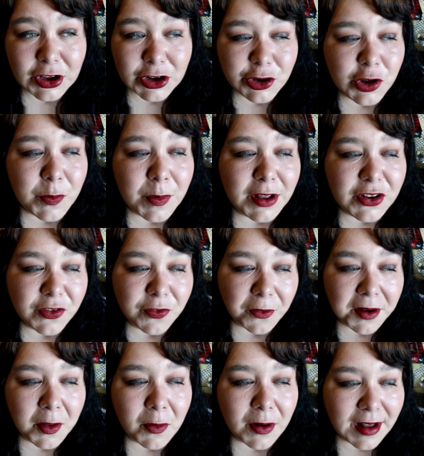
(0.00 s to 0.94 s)
too much
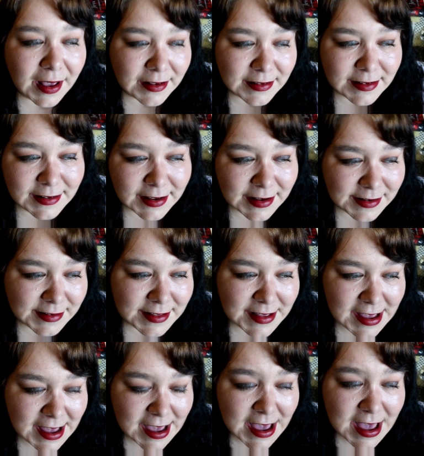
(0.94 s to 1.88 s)
for anyone
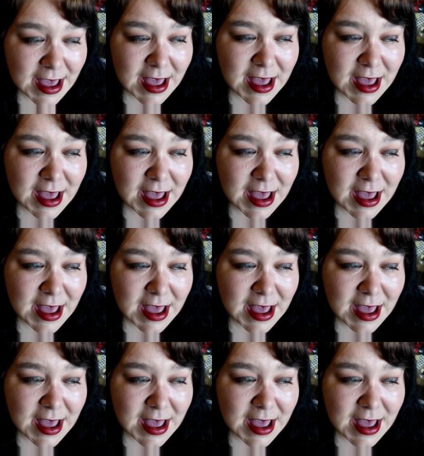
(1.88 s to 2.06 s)
accidentally,